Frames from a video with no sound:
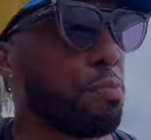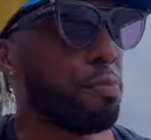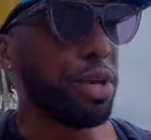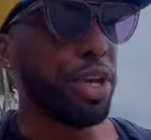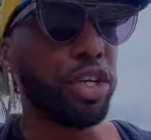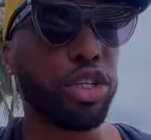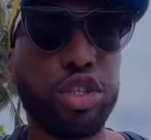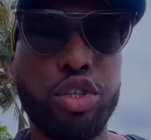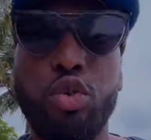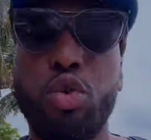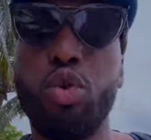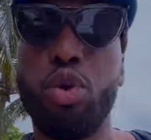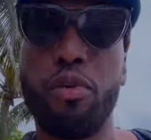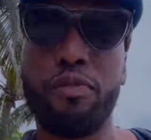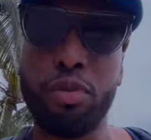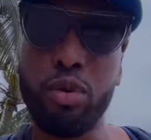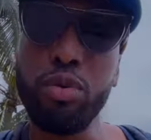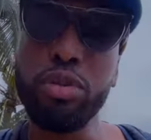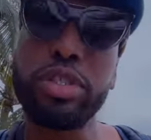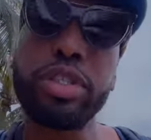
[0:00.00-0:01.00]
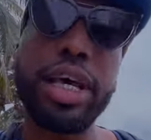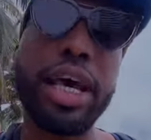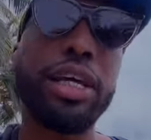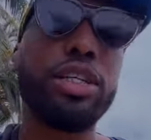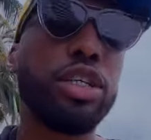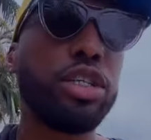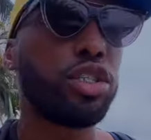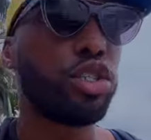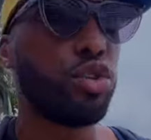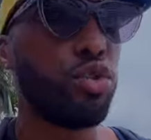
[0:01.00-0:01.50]
be a shooter. If you said
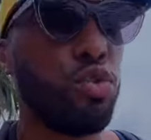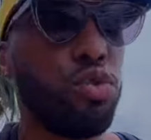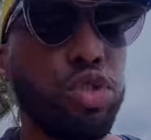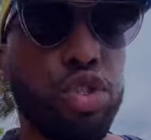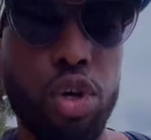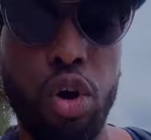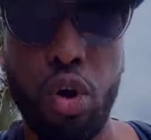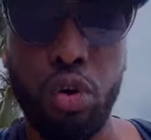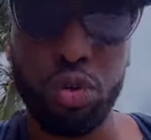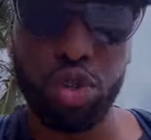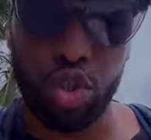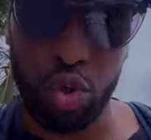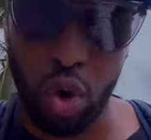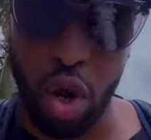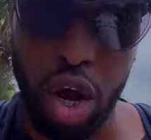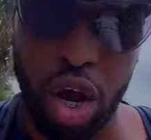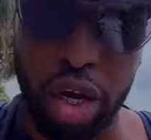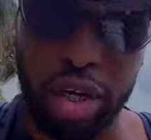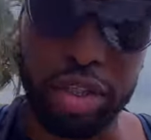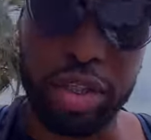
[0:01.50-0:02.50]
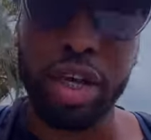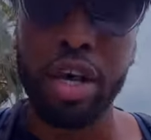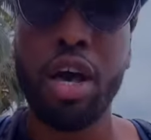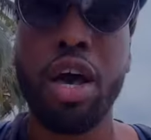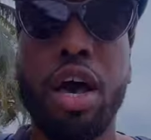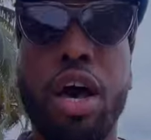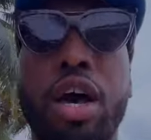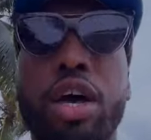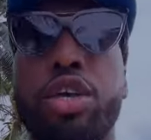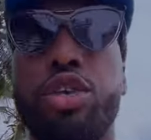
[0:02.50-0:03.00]
that you sold drugs,
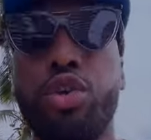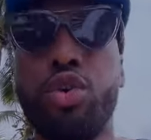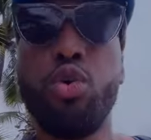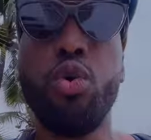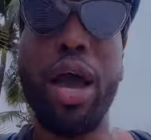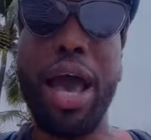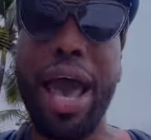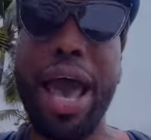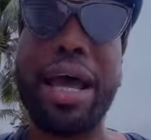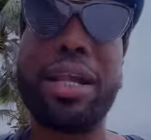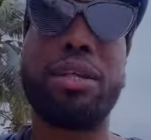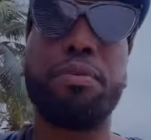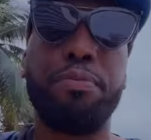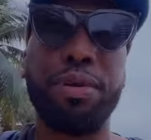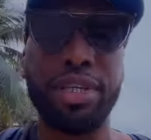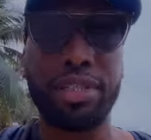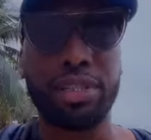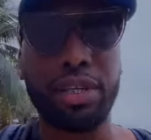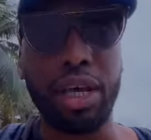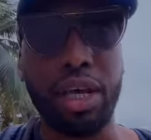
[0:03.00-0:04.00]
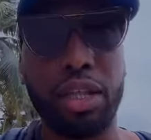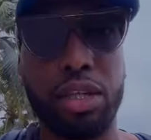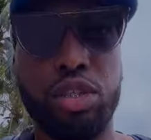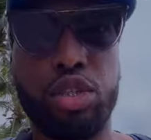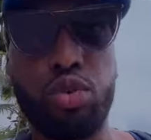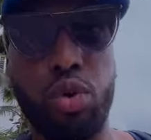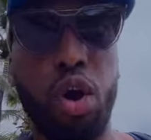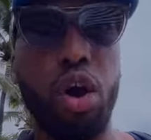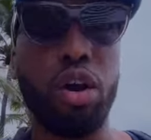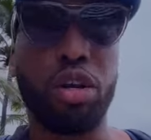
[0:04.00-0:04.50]
you had to be selling
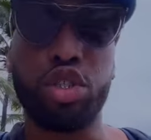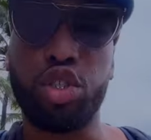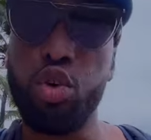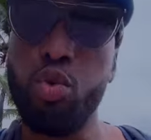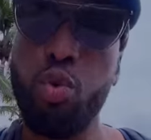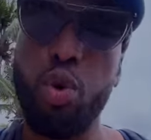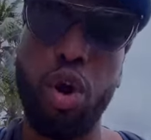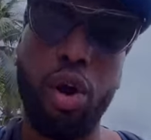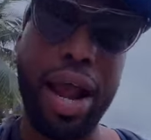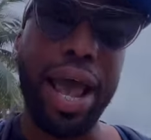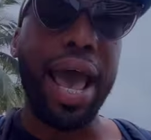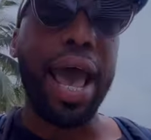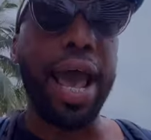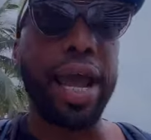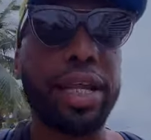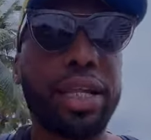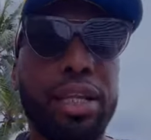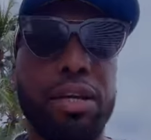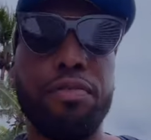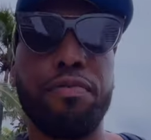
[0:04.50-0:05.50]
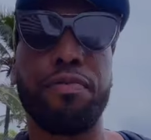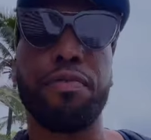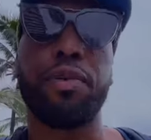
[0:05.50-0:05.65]
drugs. You were active,